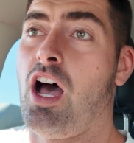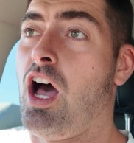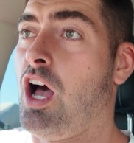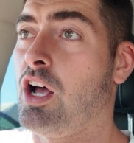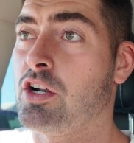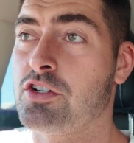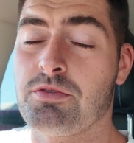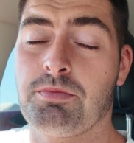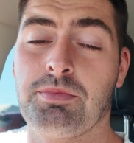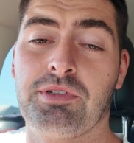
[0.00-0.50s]

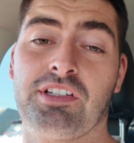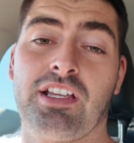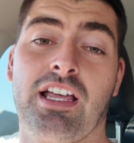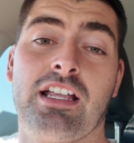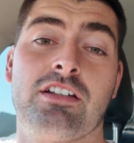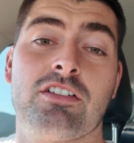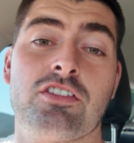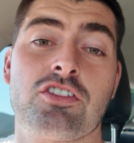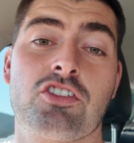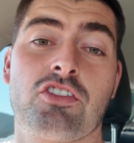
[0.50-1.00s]

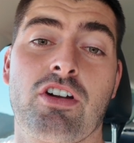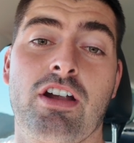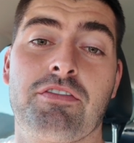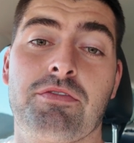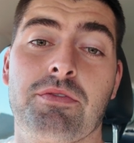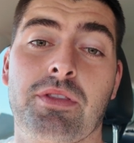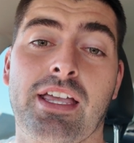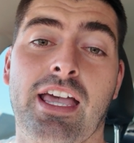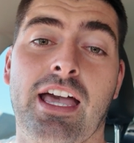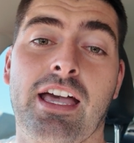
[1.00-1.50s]
100% straight
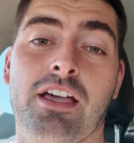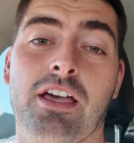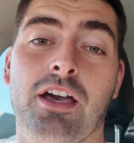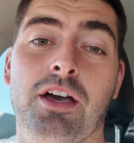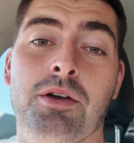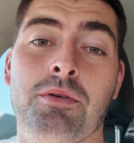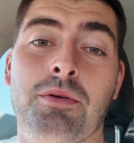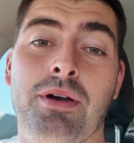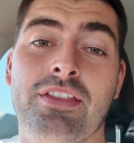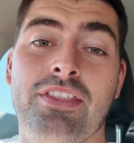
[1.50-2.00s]
from the
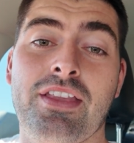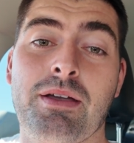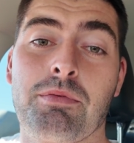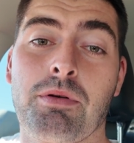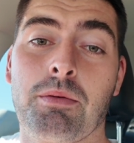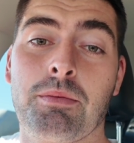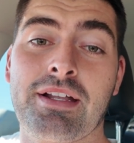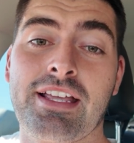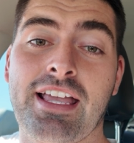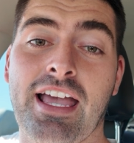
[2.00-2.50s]
get-go, and they're
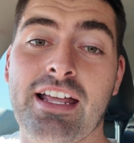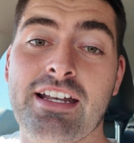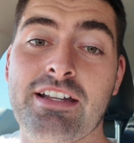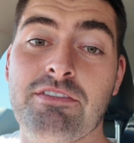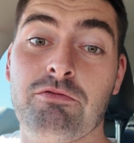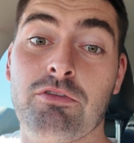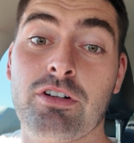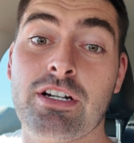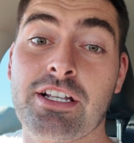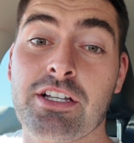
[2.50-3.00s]
probably getting
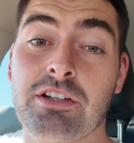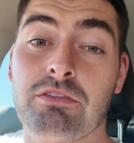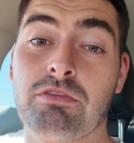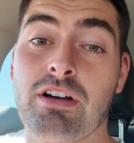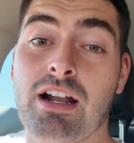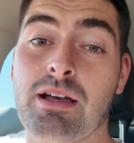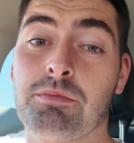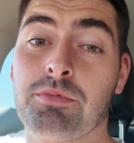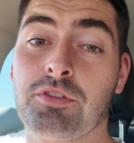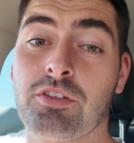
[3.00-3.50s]
in really good
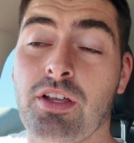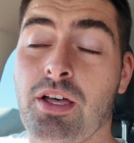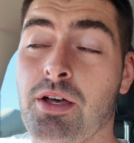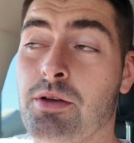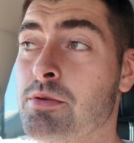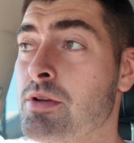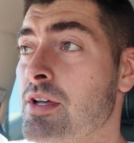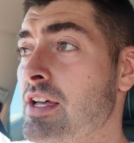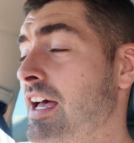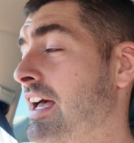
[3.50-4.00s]
reps.
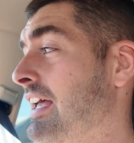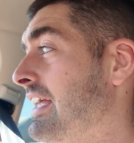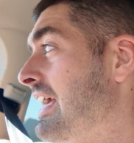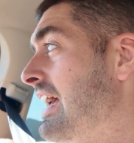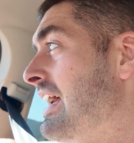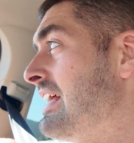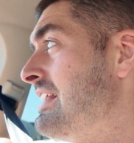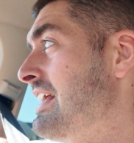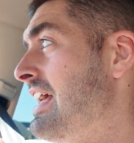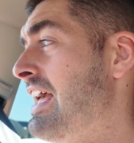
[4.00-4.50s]
So
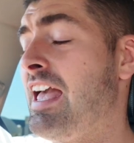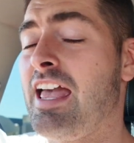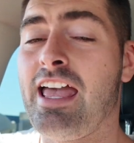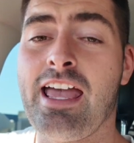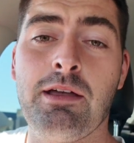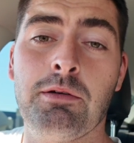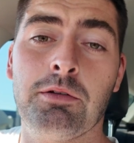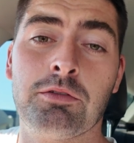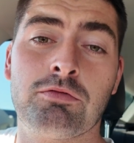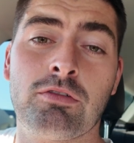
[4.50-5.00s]
again,
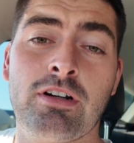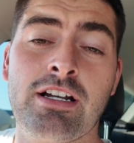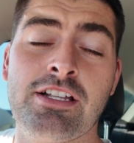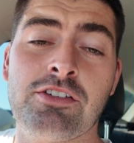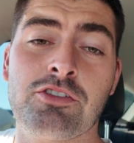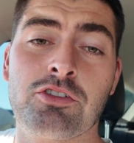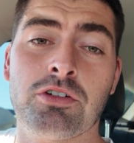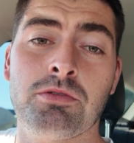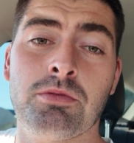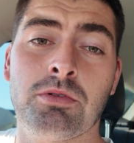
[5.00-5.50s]
it was really
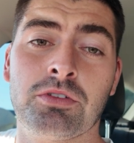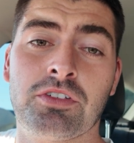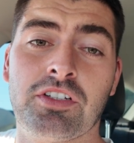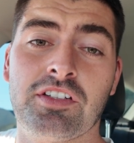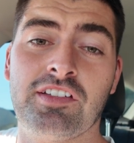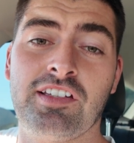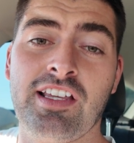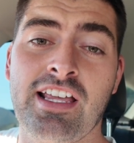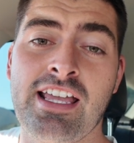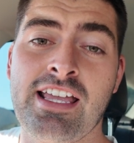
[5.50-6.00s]
enjoyable to
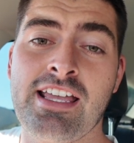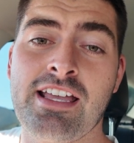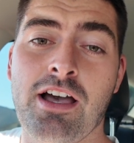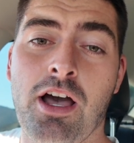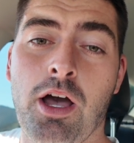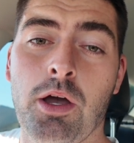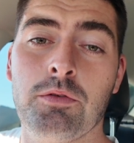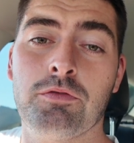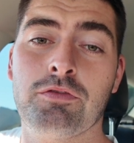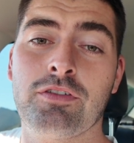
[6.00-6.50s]
see.
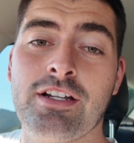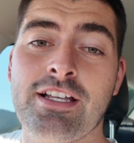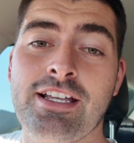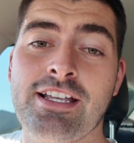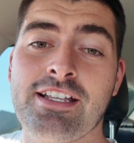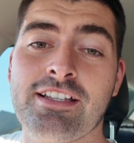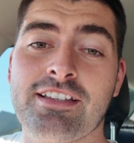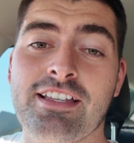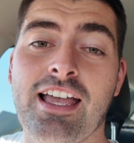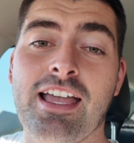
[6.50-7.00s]

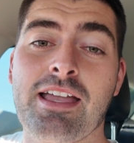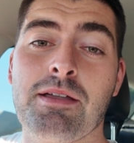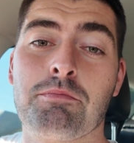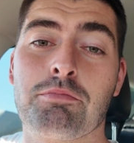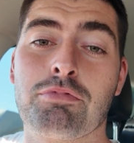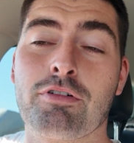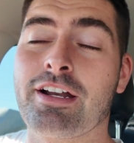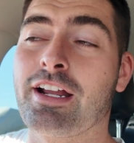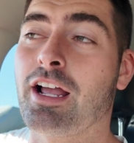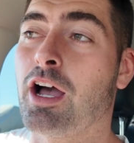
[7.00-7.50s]
Hopefully they
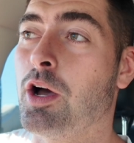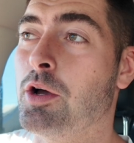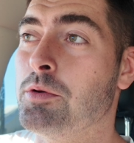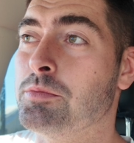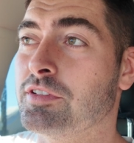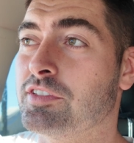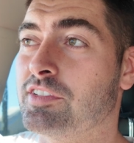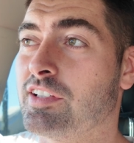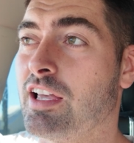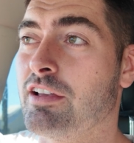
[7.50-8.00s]
bring
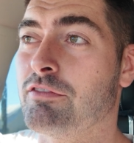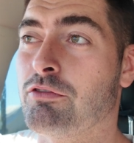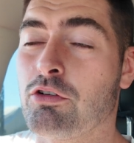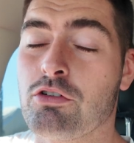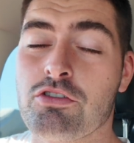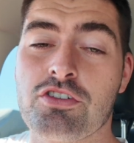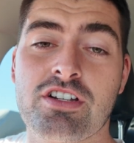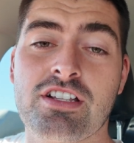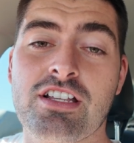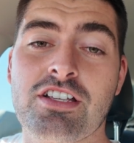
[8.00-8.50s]
home the State of
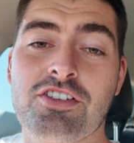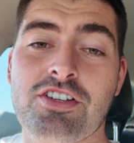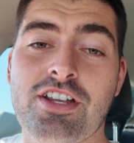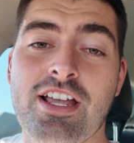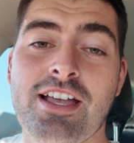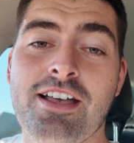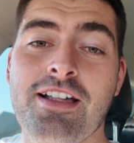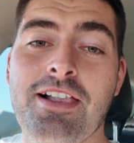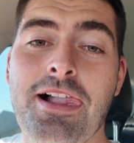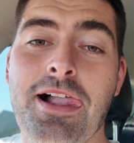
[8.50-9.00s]
Origin this
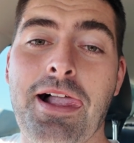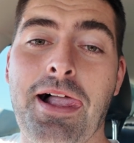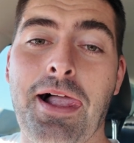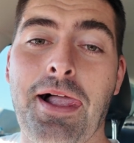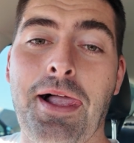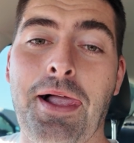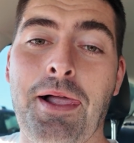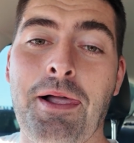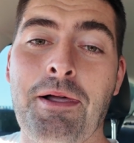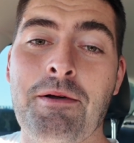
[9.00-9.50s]
year.
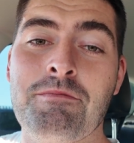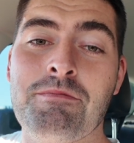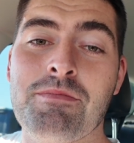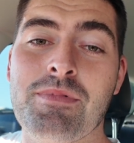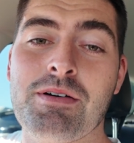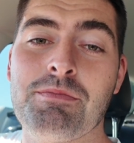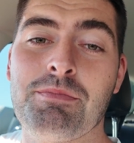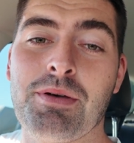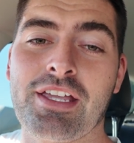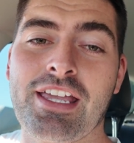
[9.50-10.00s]

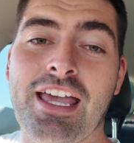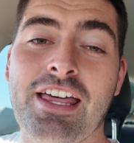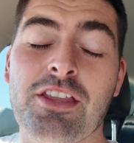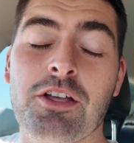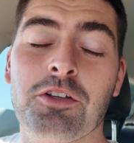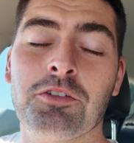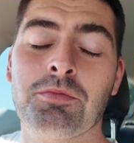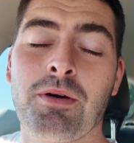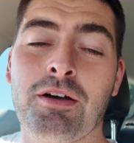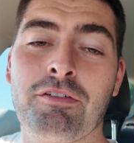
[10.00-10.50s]
But yeah,
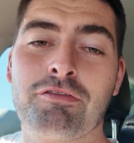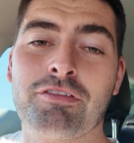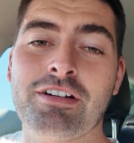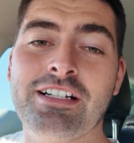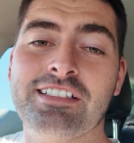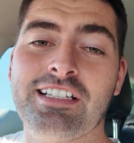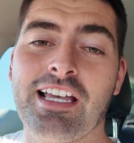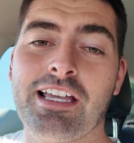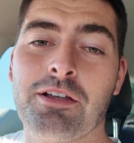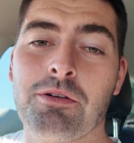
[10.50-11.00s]
those are my
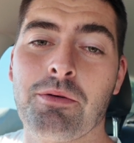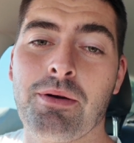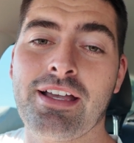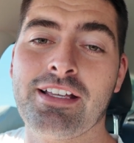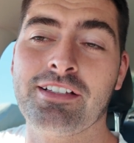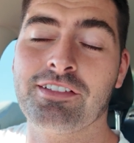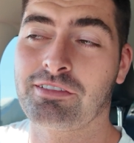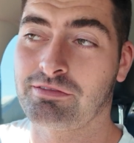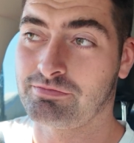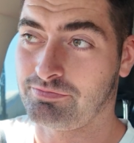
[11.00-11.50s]
3
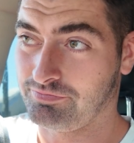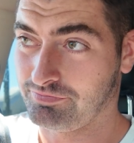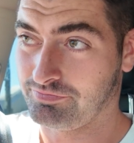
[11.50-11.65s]
takeaways.